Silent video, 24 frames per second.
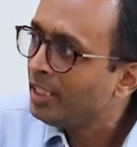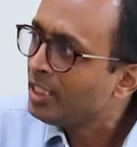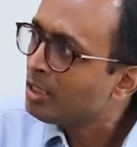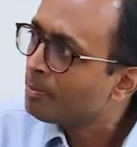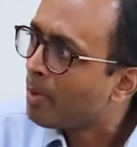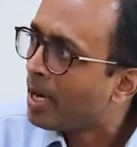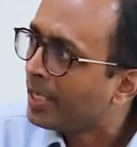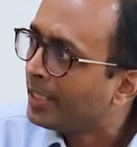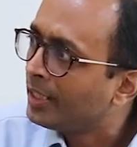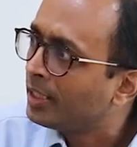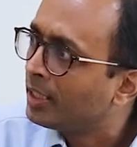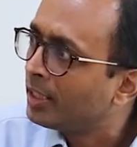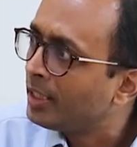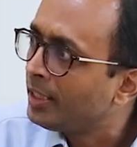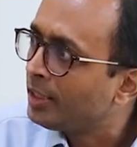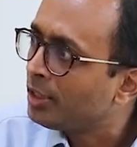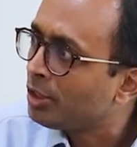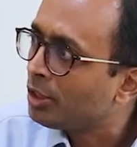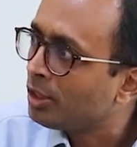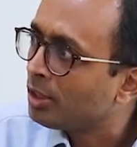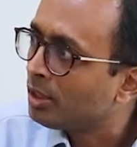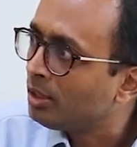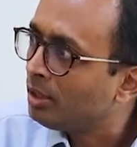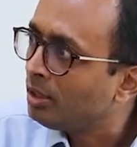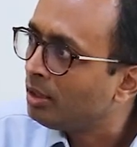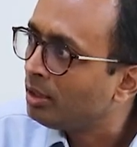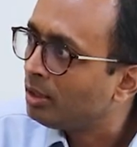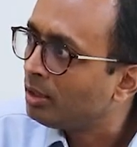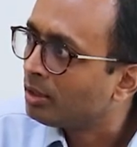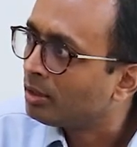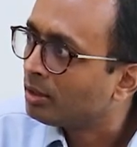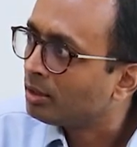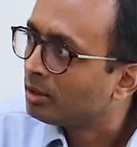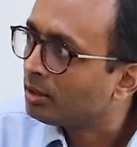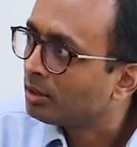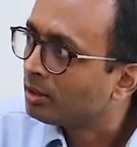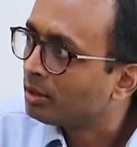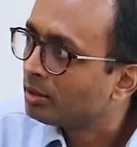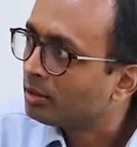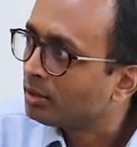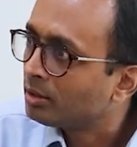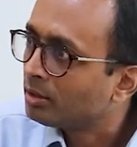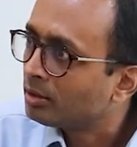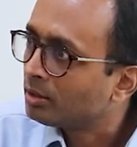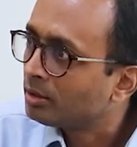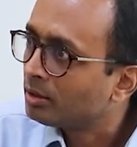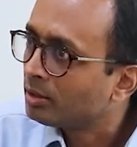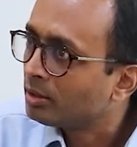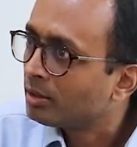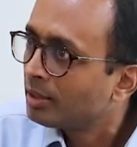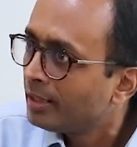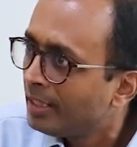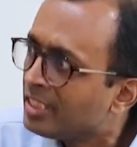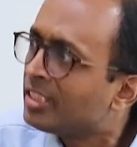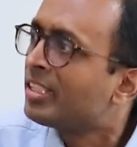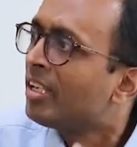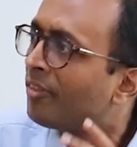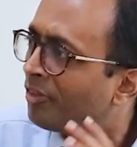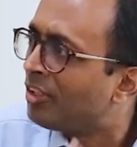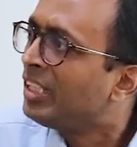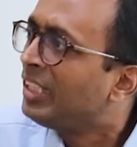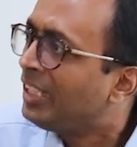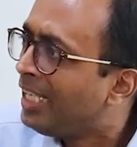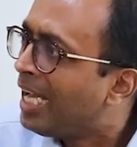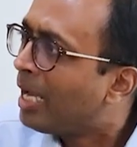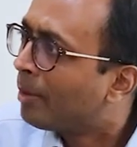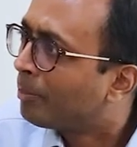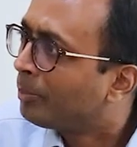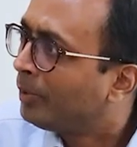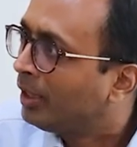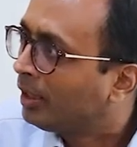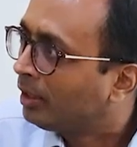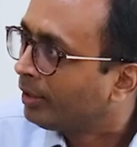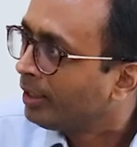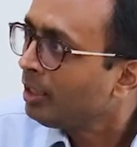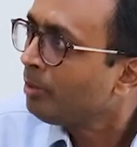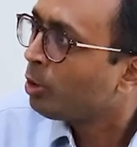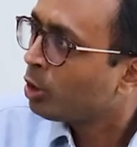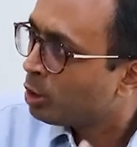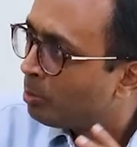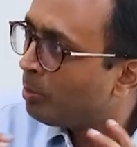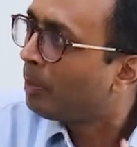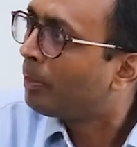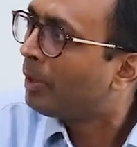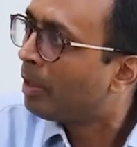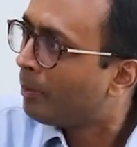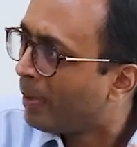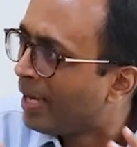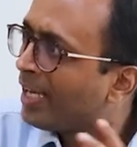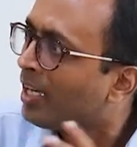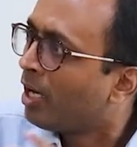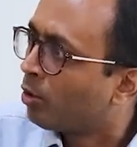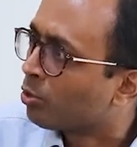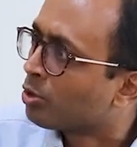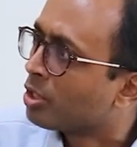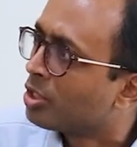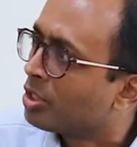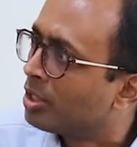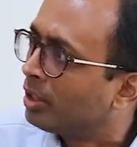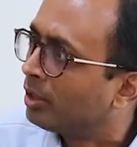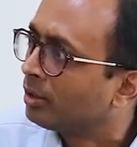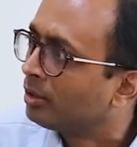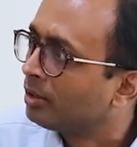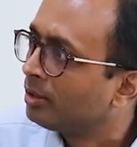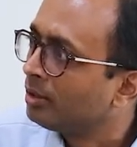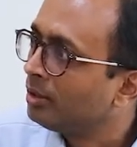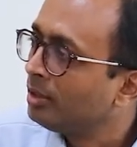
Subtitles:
is migration is definitely happening, right? Because people are buying houses here.